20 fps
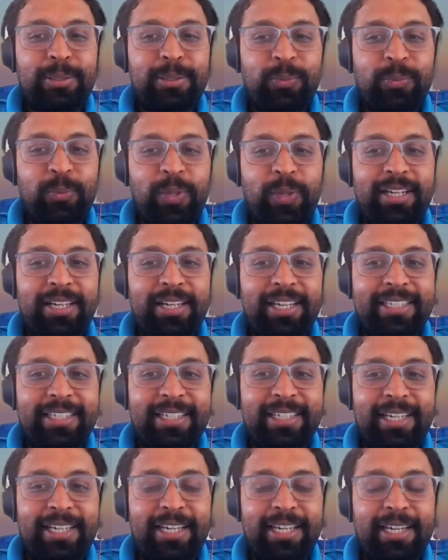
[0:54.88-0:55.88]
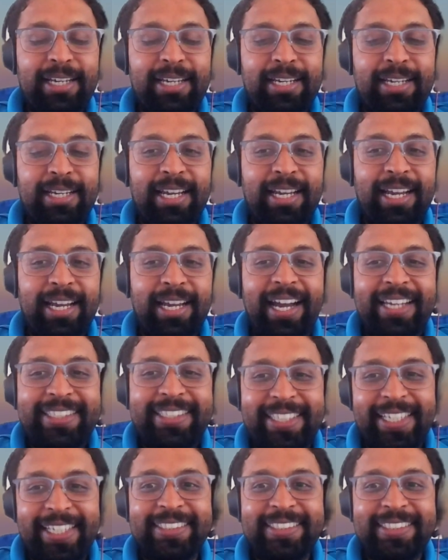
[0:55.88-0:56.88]
Well, I I
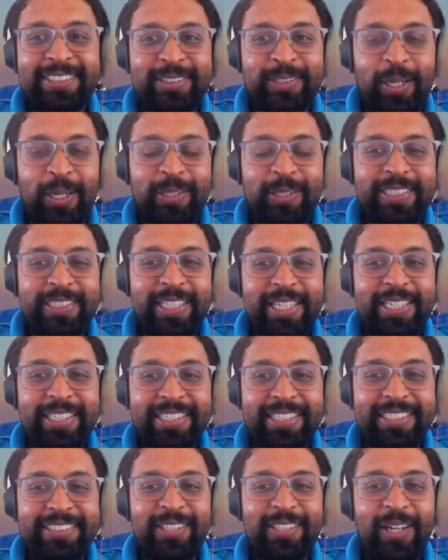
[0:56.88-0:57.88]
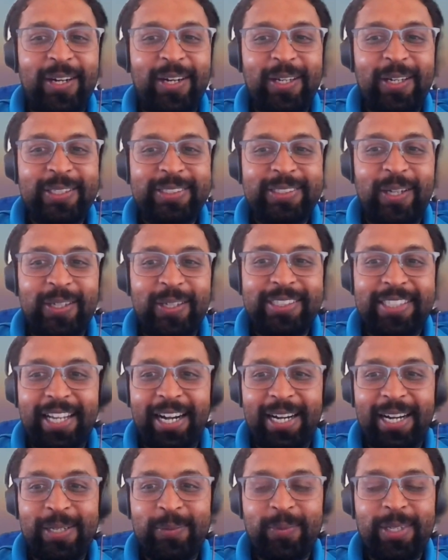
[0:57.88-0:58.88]
think Sanjay is not the
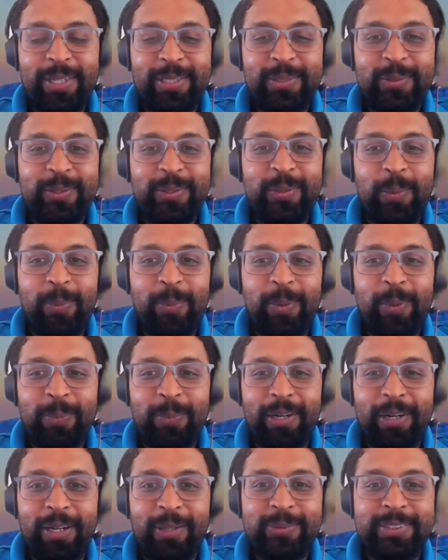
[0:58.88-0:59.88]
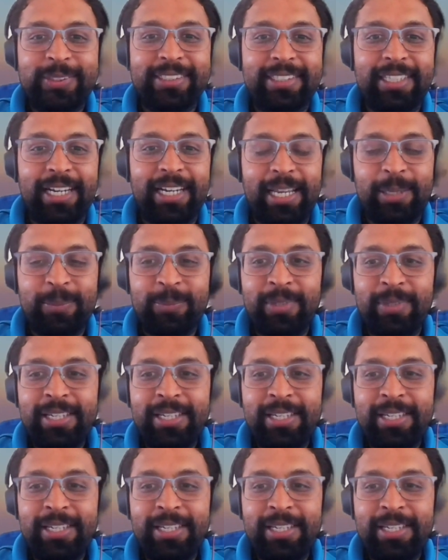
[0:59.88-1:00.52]
right way you would go about pronouncing the name,